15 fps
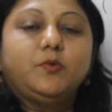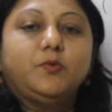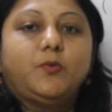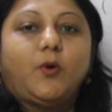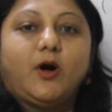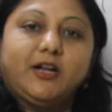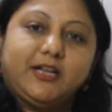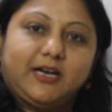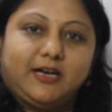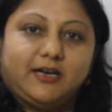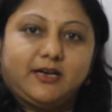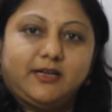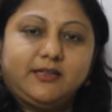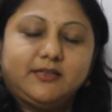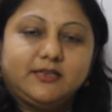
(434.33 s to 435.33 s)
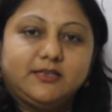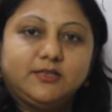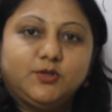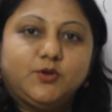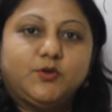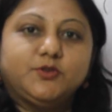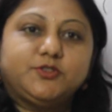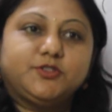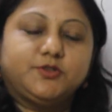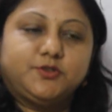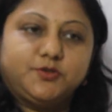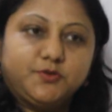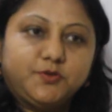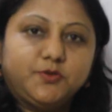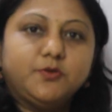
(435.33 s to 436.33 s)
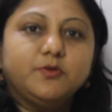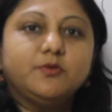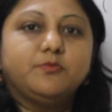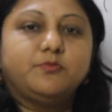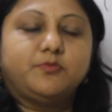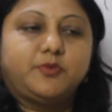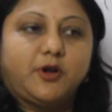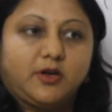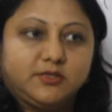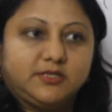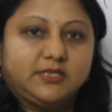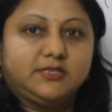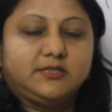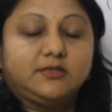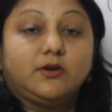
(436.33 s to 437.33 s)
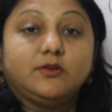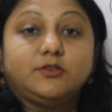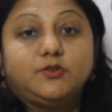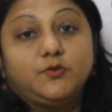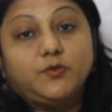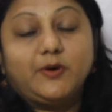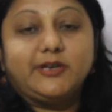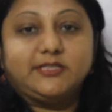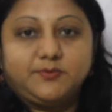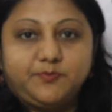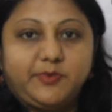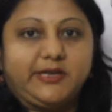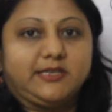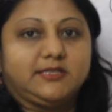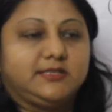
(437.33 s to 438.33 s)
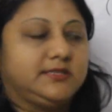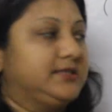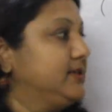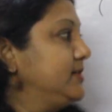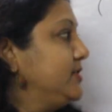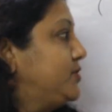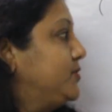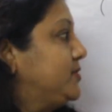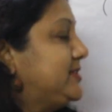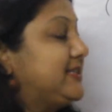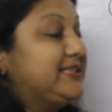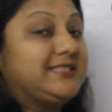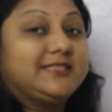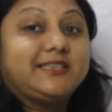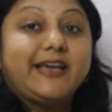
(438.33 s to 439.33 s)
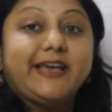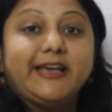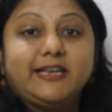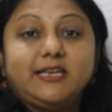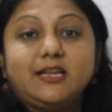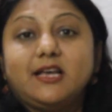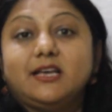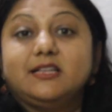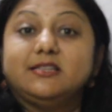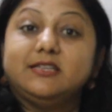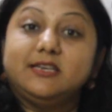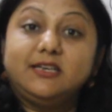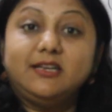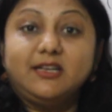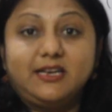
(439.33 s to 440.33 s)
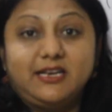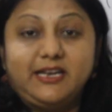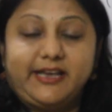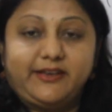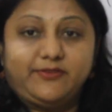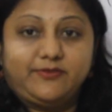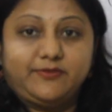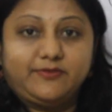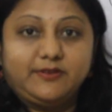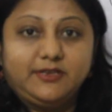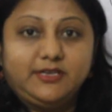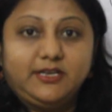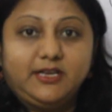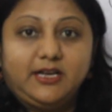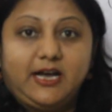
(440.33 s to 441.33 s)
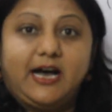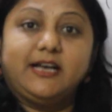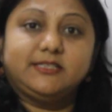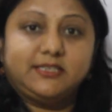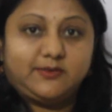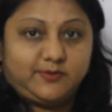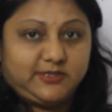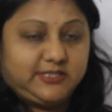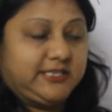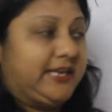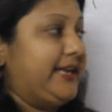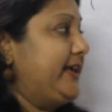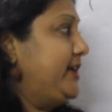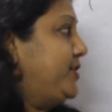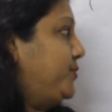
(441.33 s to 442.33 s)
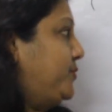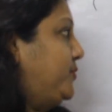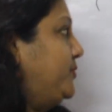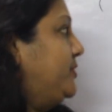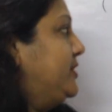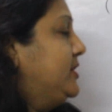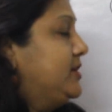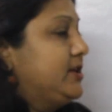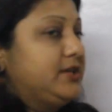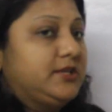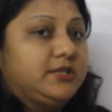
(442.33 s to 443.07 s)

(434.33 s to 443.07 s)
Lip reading: what are those two, the purpose of life process to sustain the life? As I was telling you, now